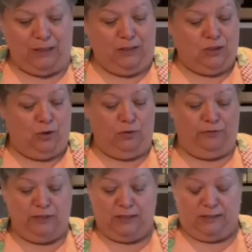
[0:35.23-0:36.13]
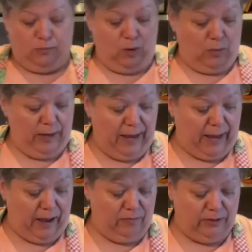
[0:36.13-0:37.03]
So what we
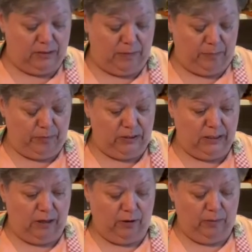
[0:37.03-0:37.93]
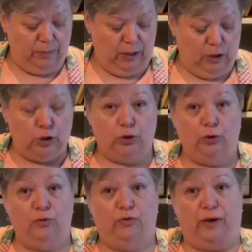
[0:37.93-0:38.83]
have is maple syrup,
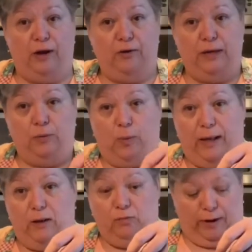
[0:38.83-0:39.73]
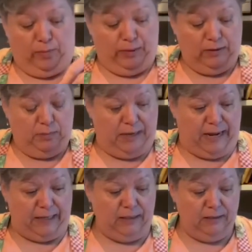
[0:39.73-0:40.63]
2 very well ripened
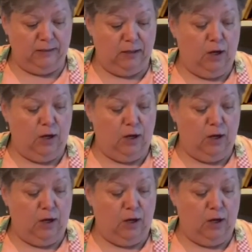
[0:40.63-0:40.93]
bananas.